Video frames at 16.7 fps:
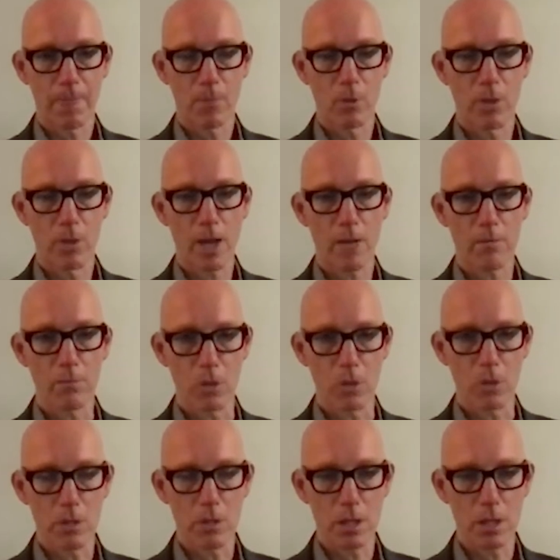without
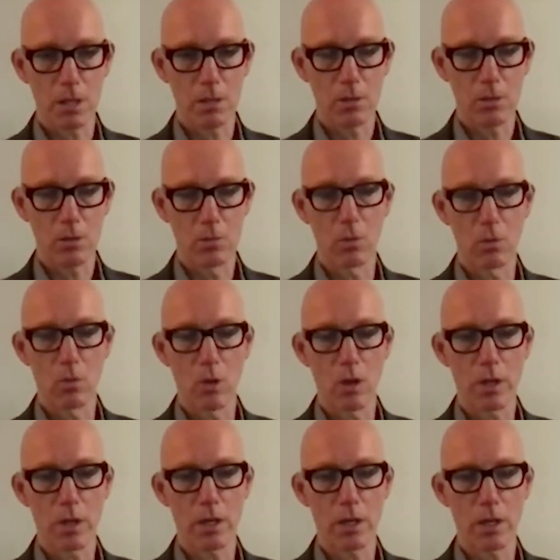mercy who were
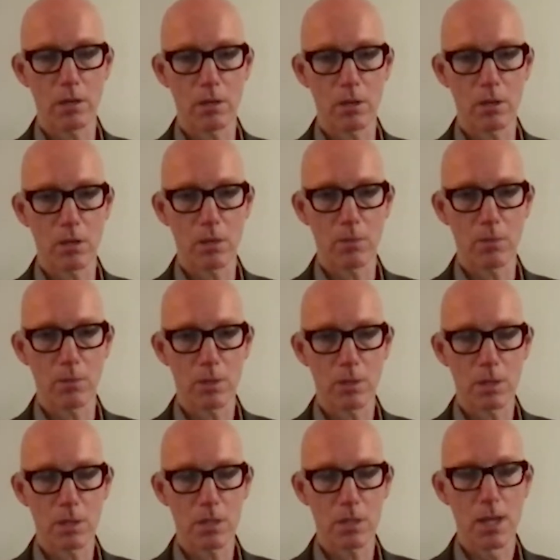working in the
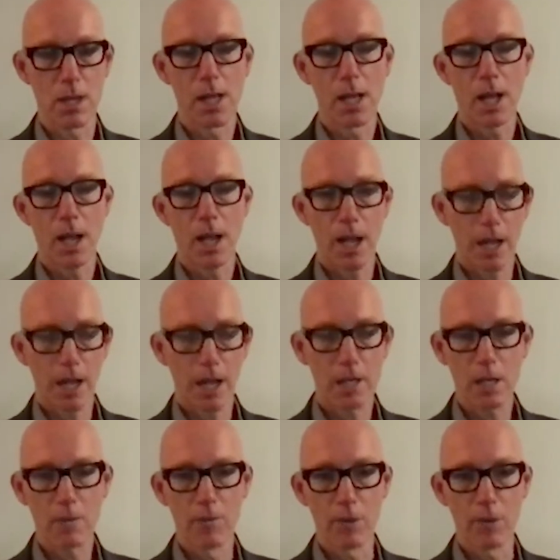kibbutzes,
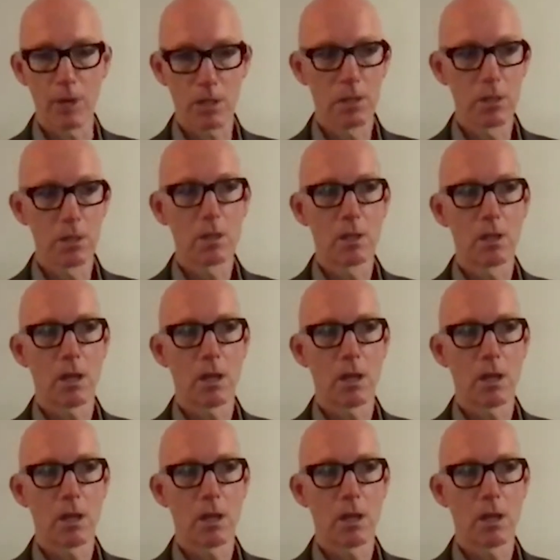and even